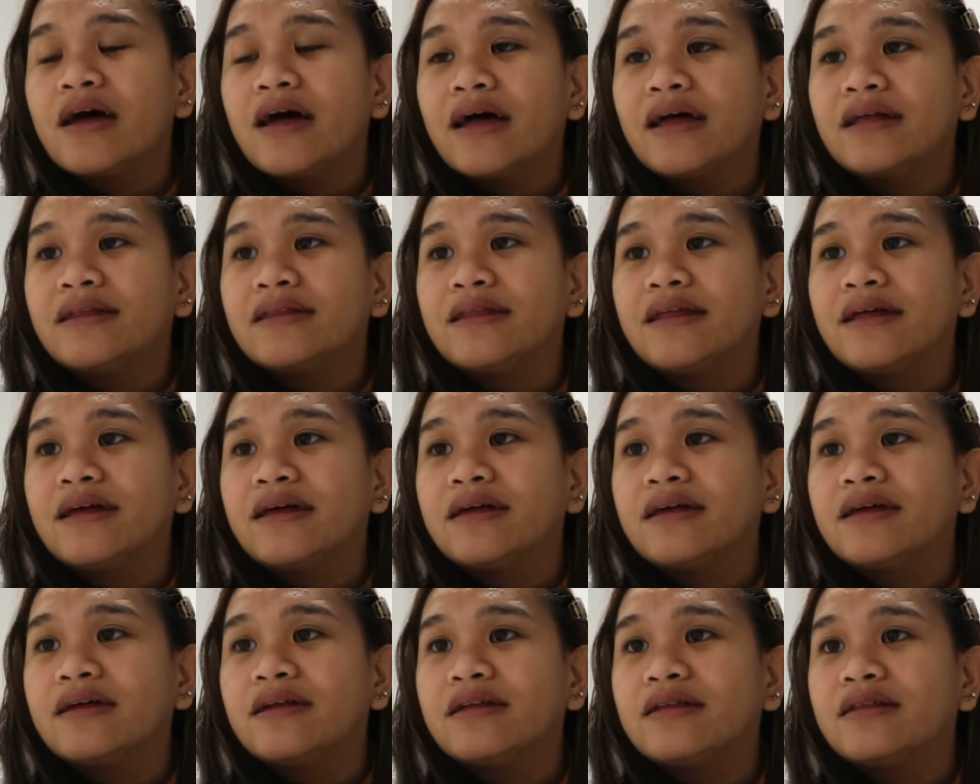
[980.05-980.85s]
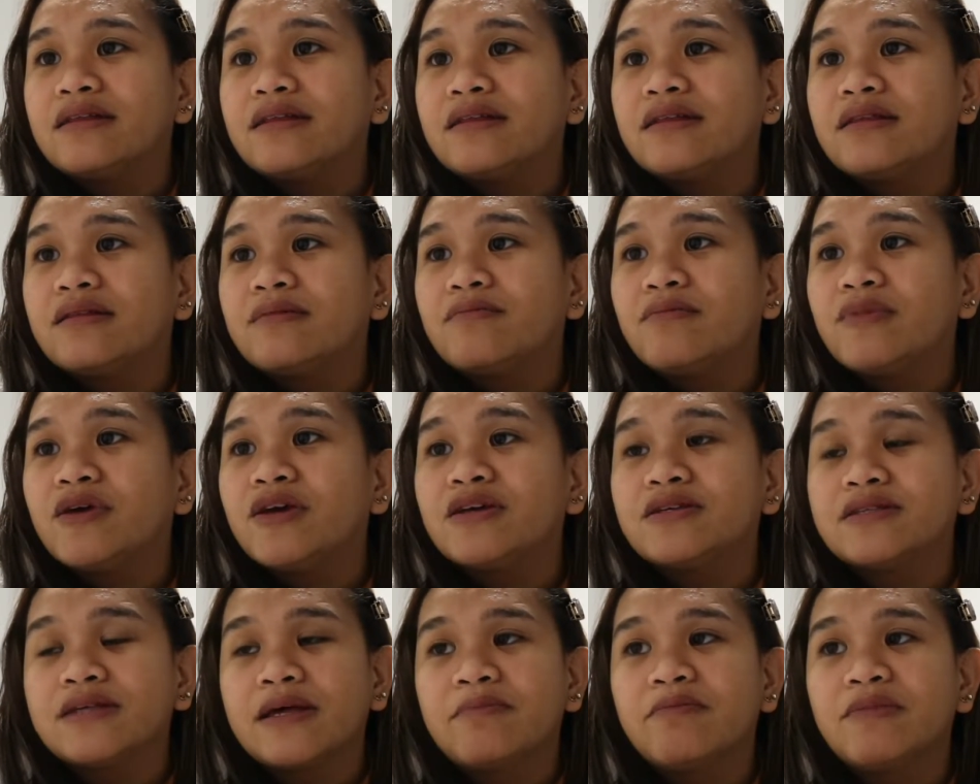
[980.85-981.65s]
And then
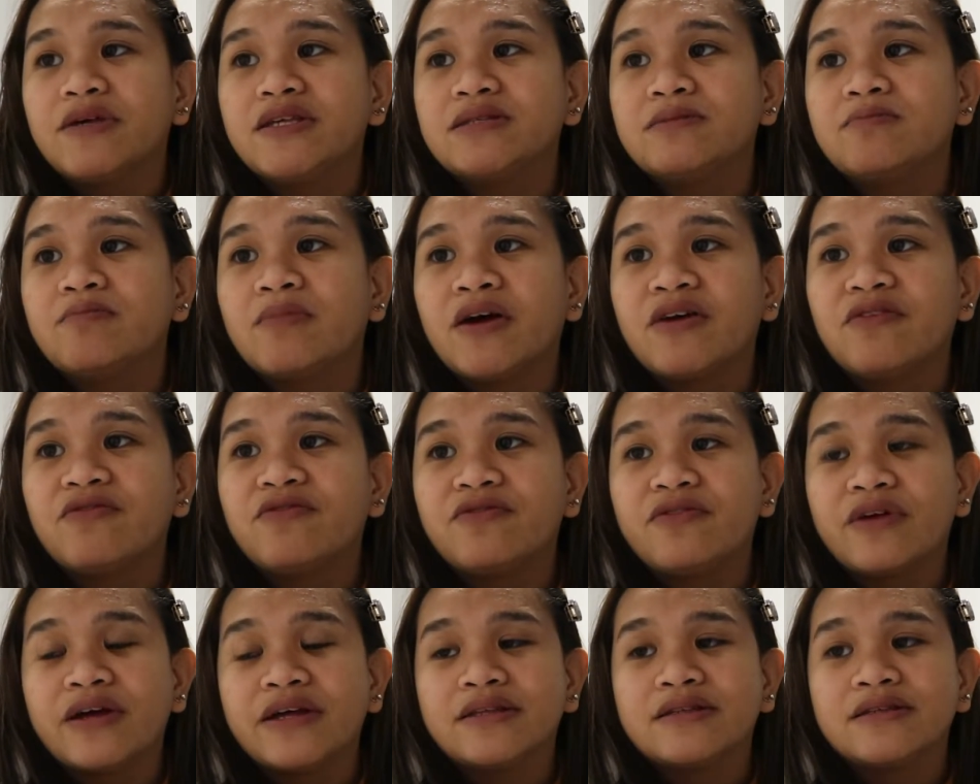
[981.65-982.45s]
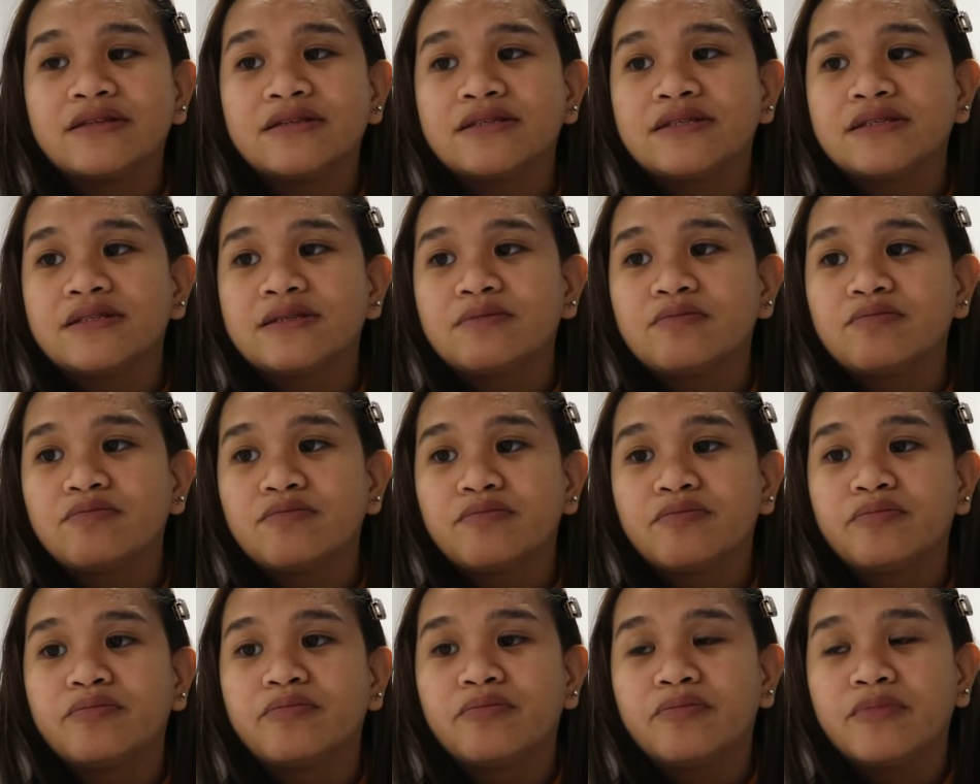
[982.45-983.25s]
because I missed my friends'
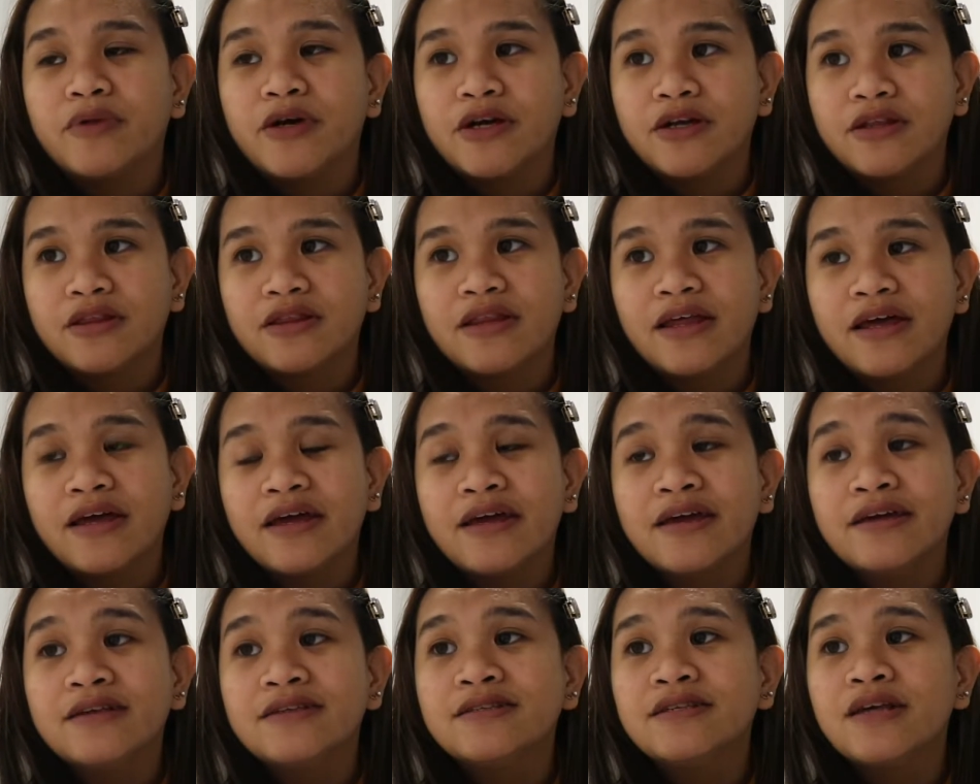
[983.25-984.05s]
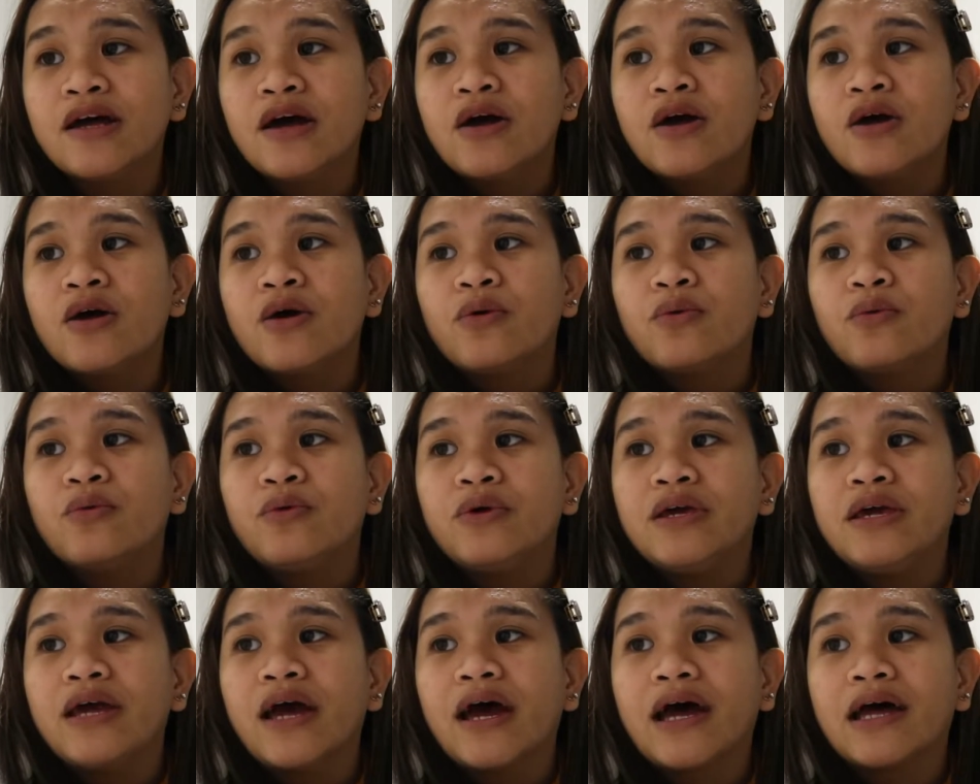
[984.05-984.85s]
birthdays,
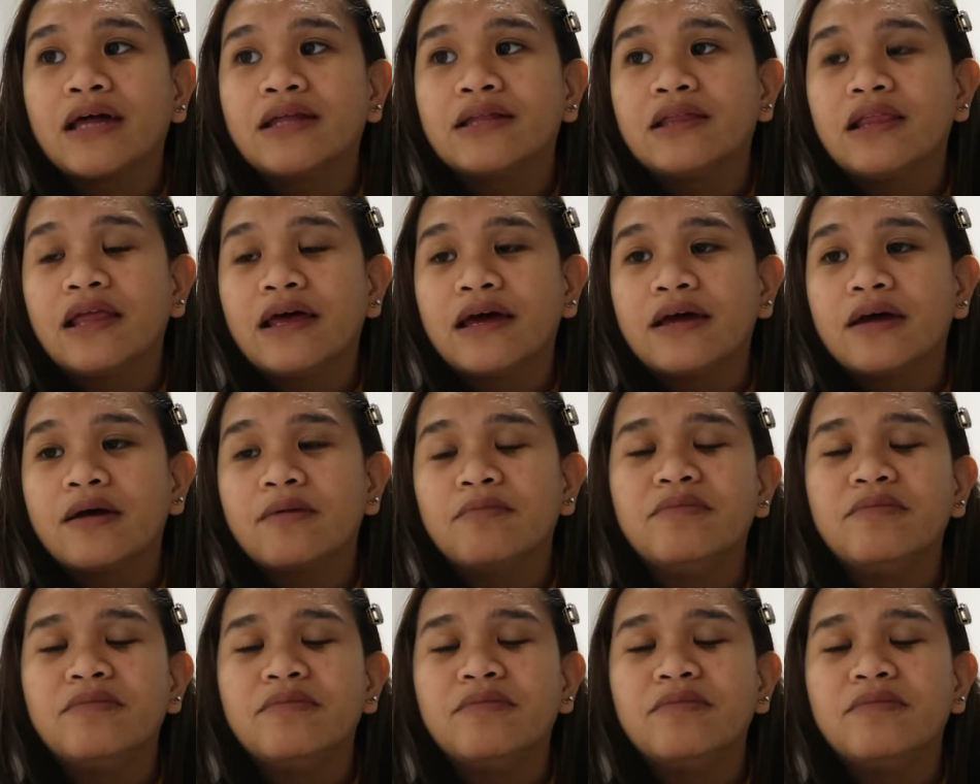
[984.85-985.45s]
we had a